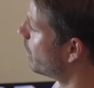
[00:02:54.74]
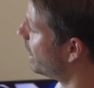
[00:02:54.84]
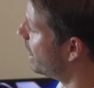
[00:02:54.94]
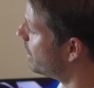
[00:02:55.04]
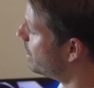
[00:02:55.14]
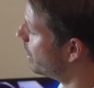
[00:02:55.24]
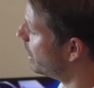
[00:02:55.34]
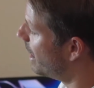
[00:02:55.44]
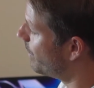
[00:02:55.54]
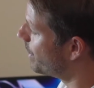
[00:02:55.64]
lens, you can
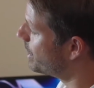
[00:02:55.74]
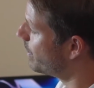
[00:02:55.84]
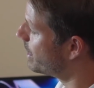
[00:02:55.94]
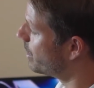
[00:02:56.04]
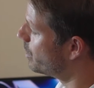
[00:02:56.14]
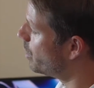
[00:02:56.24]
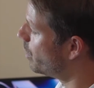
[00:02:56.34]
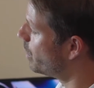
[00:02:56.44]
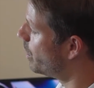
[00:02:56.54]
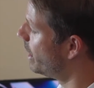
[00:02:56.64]
have also its
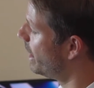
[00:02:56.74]
controller,